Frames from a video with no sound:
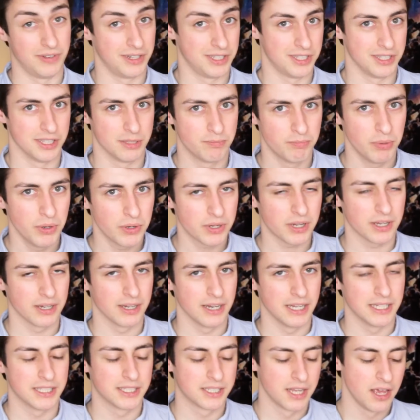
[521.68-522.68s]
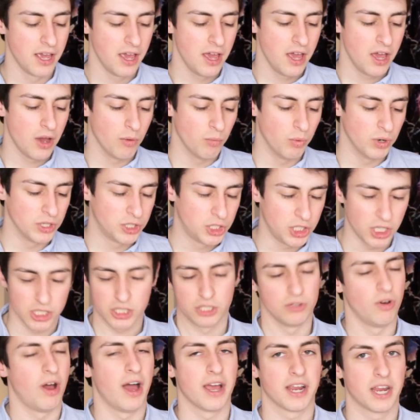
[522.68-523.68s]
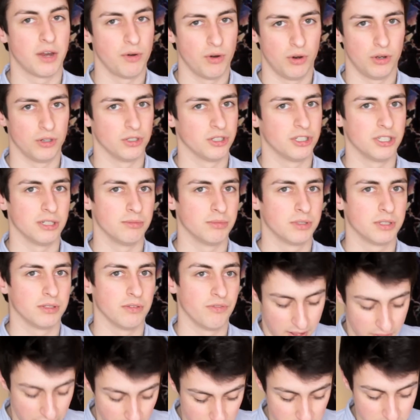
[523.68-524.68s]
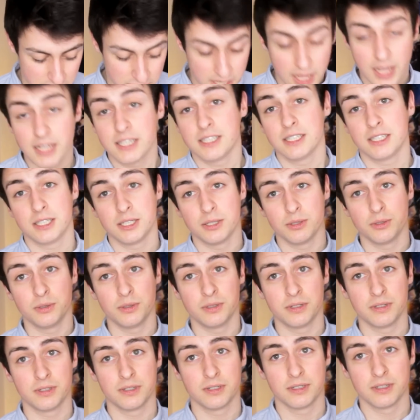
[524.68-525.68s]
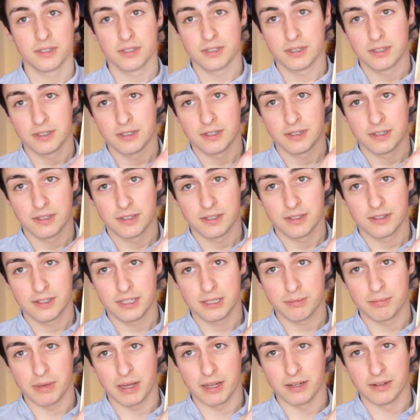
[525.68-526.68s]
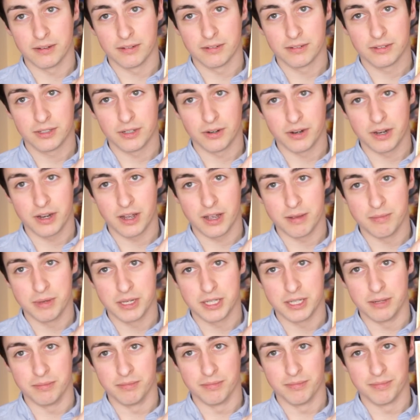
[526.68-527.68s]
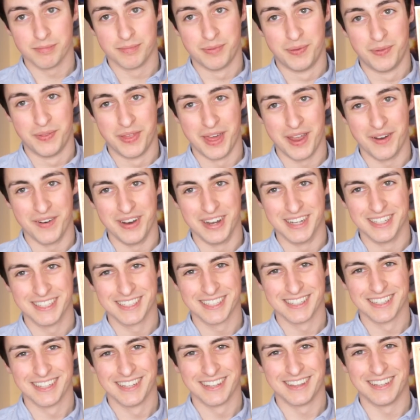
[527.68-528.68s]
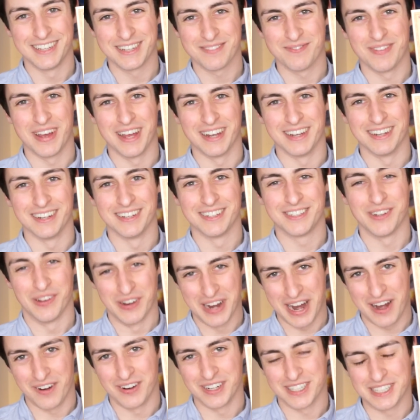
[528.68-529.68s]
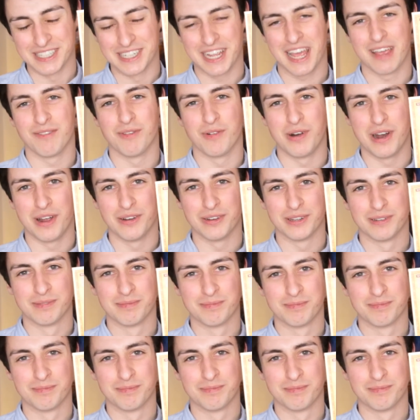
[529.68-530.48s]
the events of this book at least, were just not accurate on ships. And that was the case until this man. Sorry, I missed him. There he is. This man, John Harrison, came around.